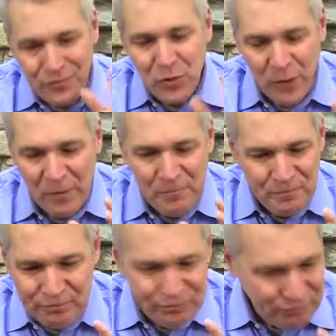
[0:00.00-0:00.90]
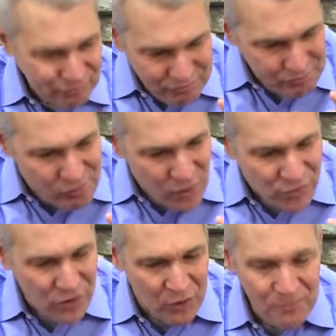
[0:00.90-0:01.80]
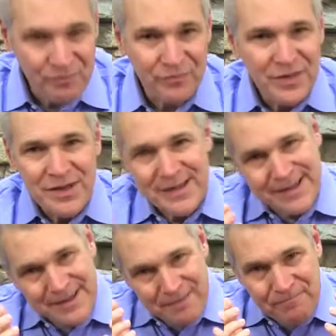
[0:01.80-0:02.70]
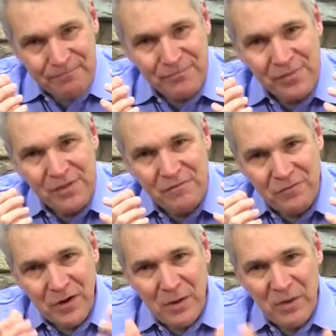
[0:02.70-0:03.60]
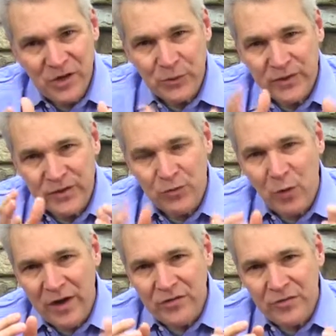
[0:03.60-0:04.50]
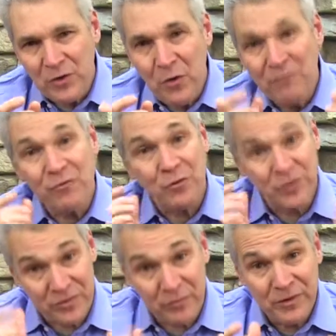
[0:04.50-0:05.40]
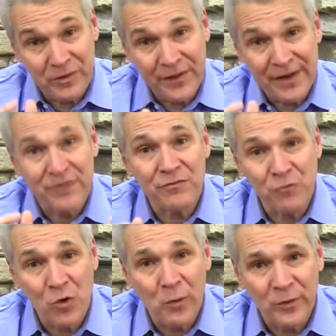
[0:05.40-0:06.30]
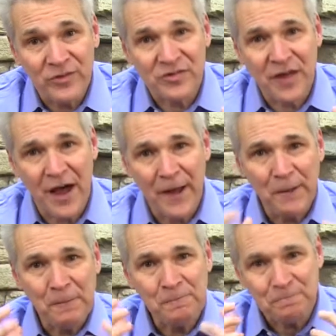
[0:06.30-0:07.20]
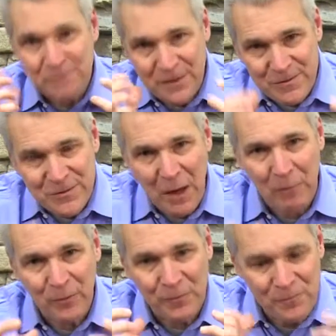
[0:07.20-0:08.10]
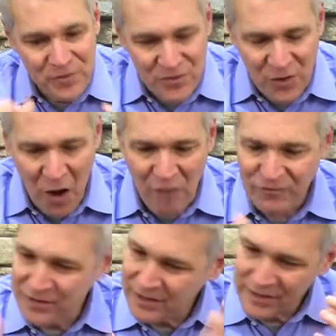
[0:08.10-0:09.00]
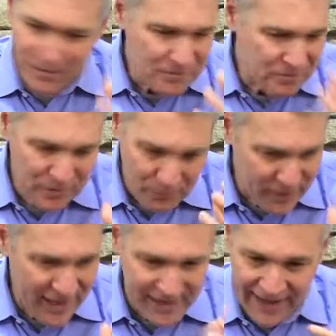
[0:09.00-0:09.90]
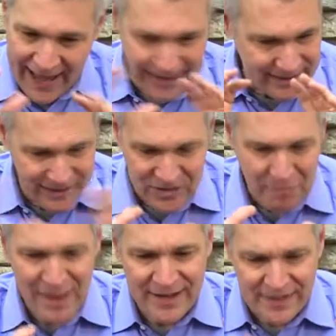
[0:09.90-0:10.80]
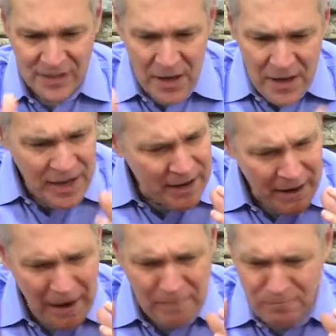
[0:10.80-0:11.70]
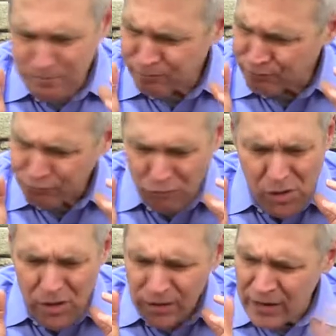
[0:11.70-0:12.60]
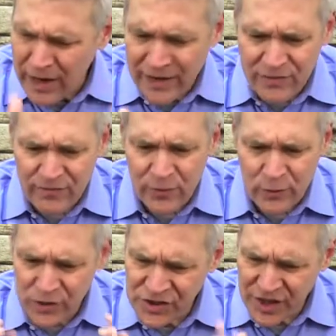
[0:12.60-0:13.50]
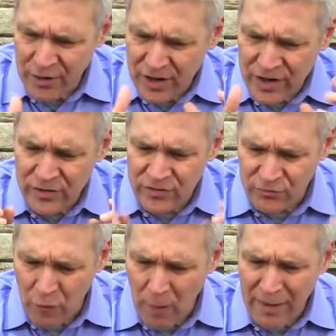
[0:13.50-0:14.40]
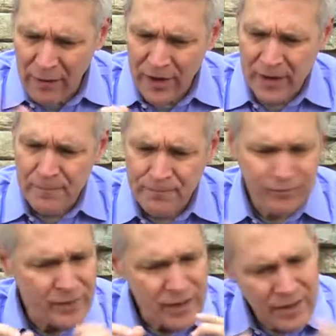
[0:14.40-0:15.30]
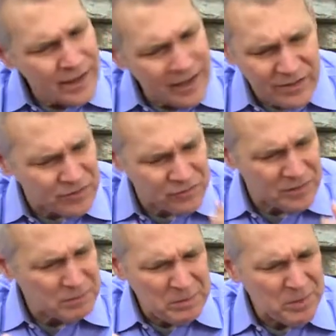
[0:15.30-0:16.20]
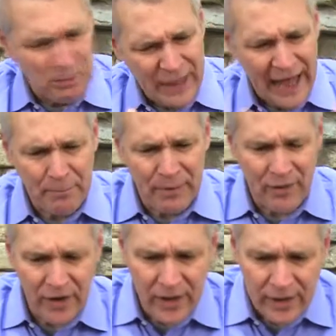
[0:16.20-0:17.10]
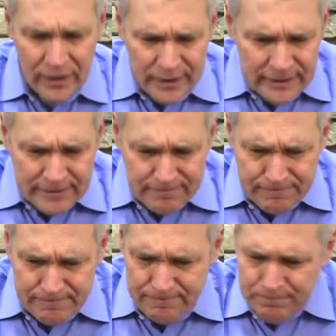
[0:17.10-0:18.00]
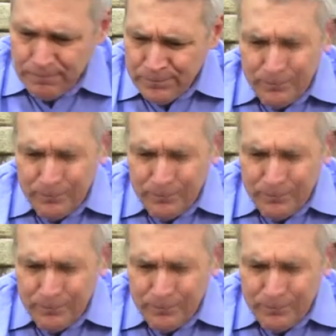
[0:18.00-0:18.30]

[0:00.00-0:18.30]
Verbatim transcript: well, so very much what these wines are known for is a real nice forward style, supple, soft. We're getting that in spades. Um, nice fruit, cherry, strawberry, hints of uh, maybe blackberry, a